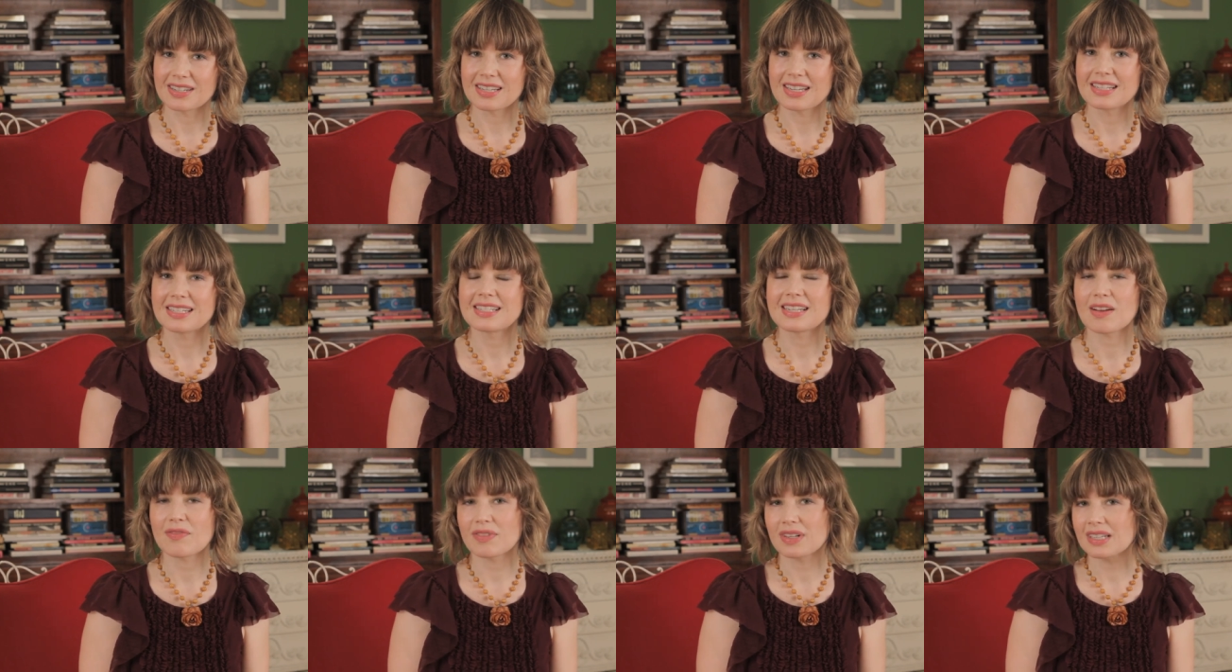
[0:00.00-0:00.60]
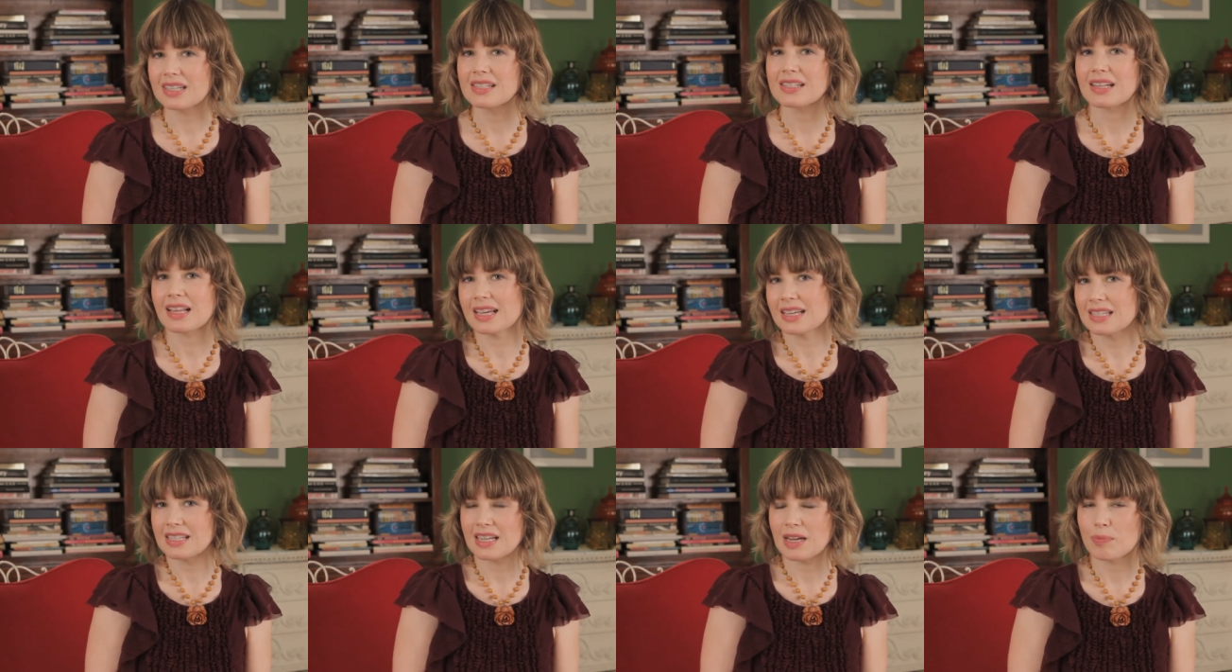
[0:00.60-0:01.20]
It definitely is
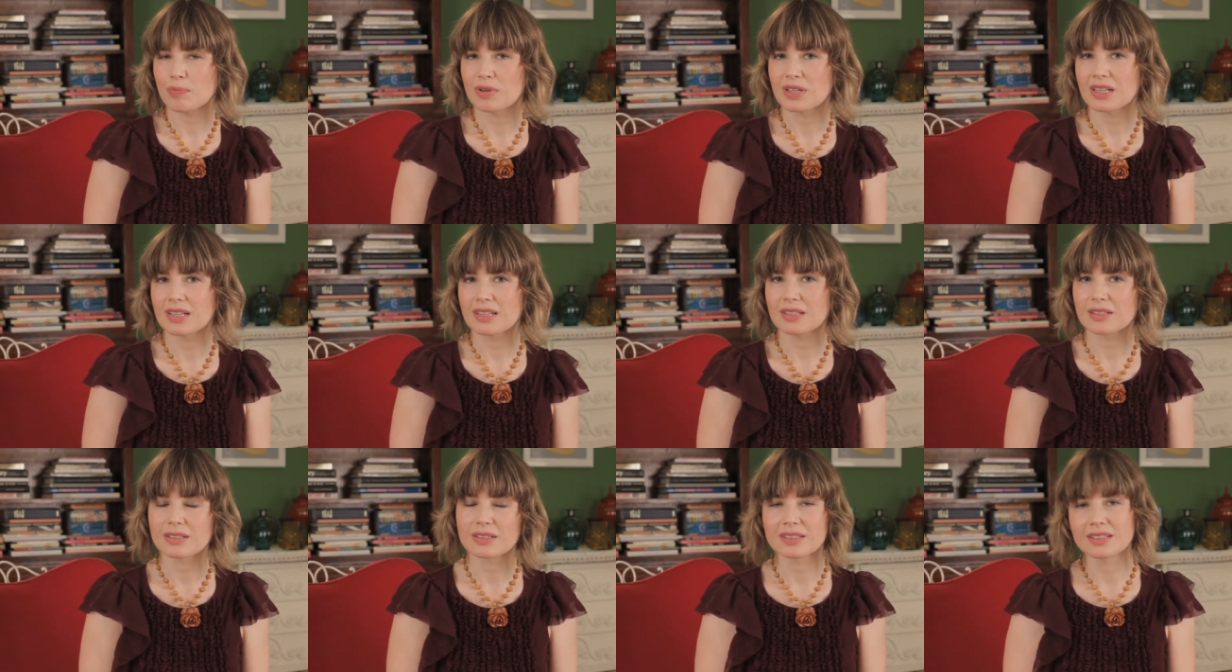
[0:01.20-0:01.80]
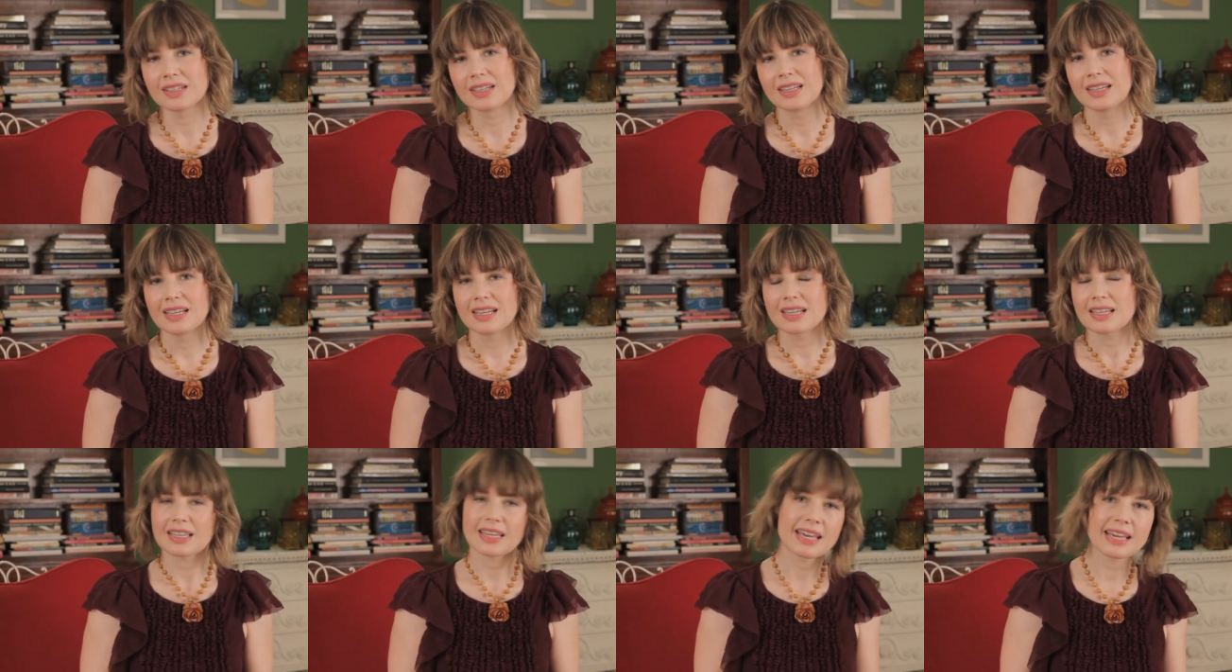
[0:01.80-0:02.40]
lightened up with a little
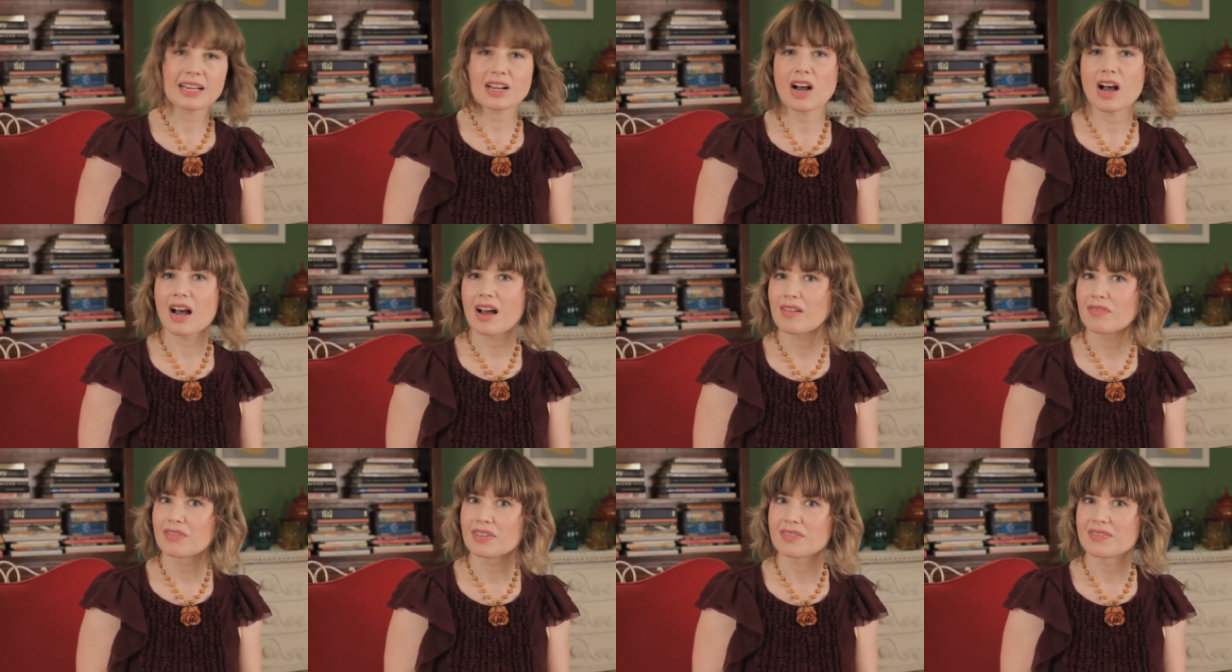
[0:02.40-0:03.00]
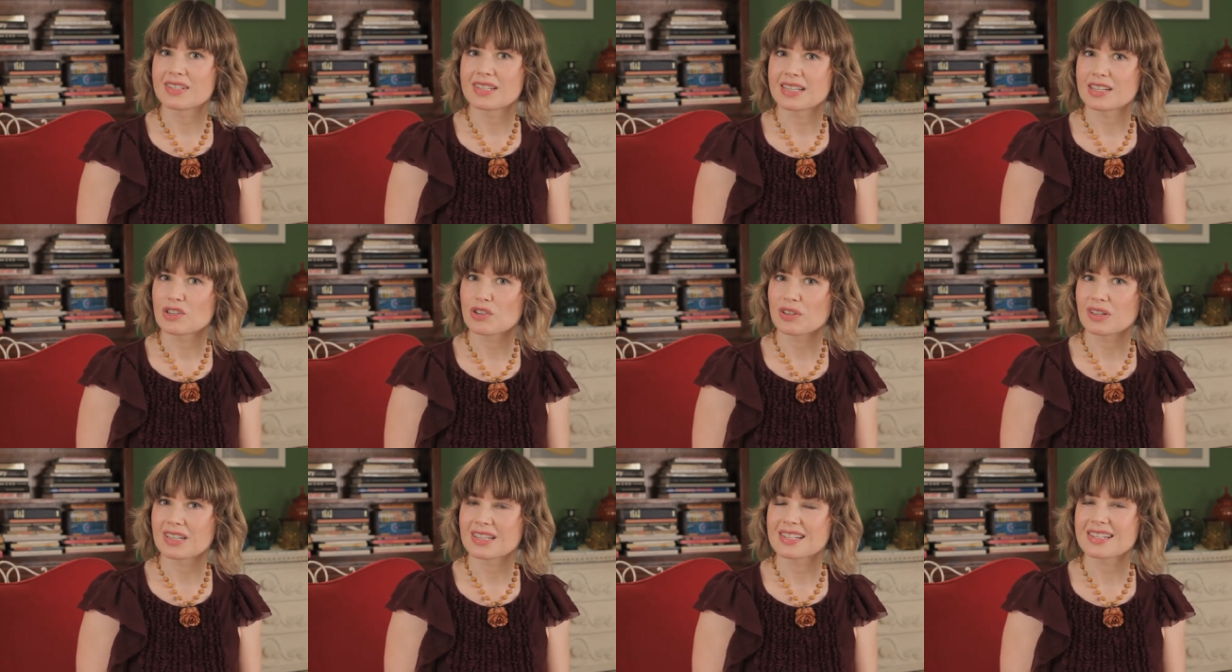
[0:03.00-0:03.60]
kickoff of
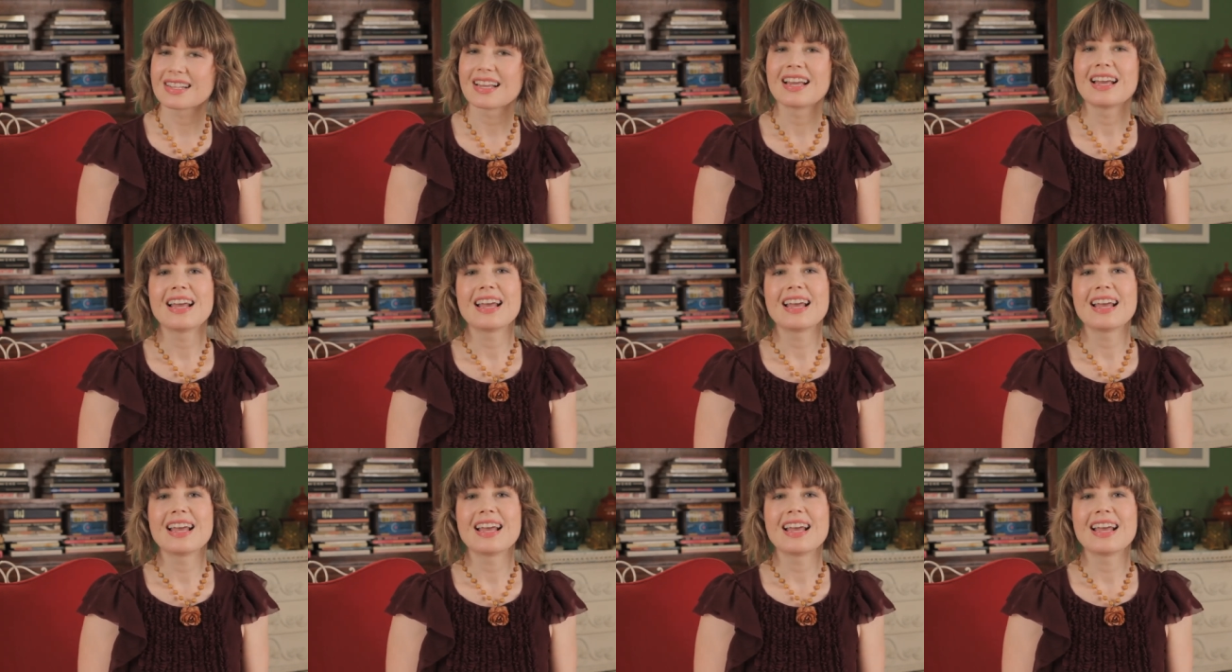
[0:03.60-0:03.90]
citrus,